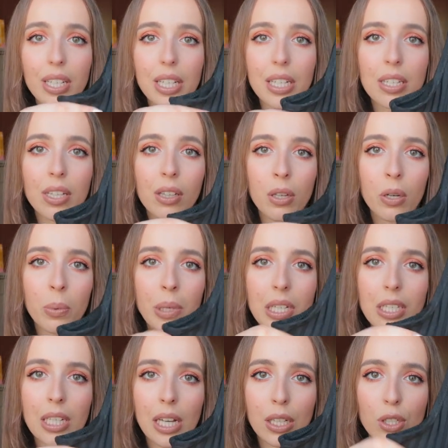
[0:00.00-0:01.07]
it's a little
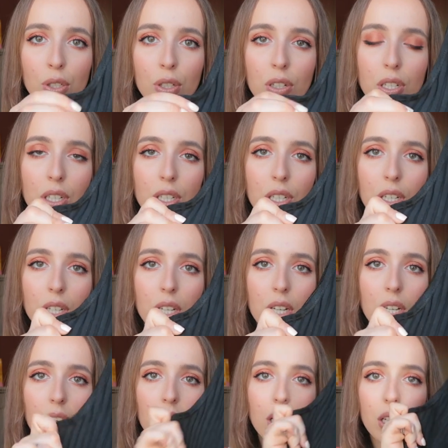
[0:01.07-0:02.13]
bit textured.
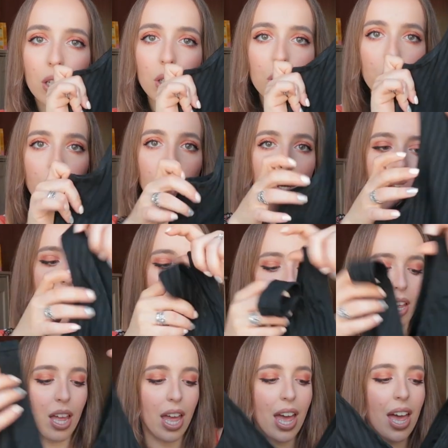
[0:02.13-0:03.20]
So yeah,